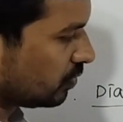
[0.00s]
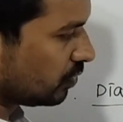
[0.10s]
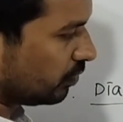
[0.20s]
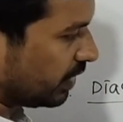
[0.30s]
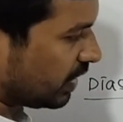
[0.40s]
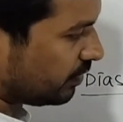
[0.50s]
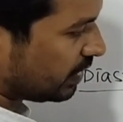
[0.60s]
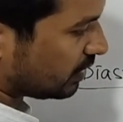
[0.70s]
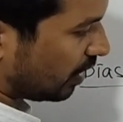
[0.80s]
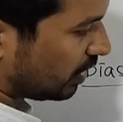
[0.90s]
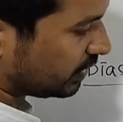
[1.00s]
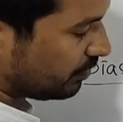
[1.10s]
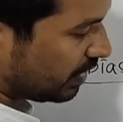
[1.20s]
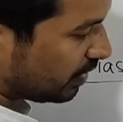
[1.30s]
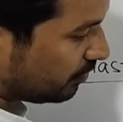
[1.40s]
So mirror image, are they
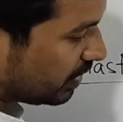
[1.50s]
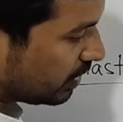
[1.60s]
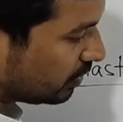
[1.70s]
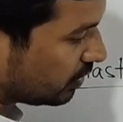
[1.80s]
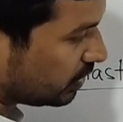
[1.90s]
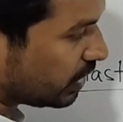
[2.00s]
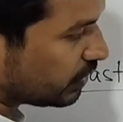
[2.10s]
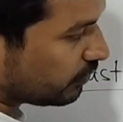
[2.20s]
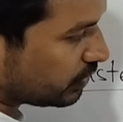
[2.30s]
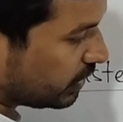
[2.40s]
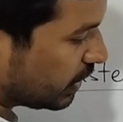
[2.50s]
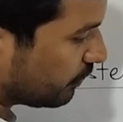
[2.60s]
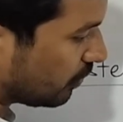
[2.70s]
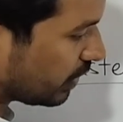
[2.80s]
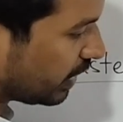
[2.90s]
mirror images?
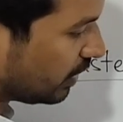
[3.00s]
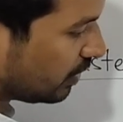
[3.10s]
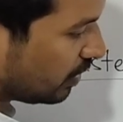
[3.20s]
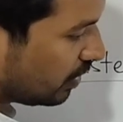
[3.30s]
CHO, okay.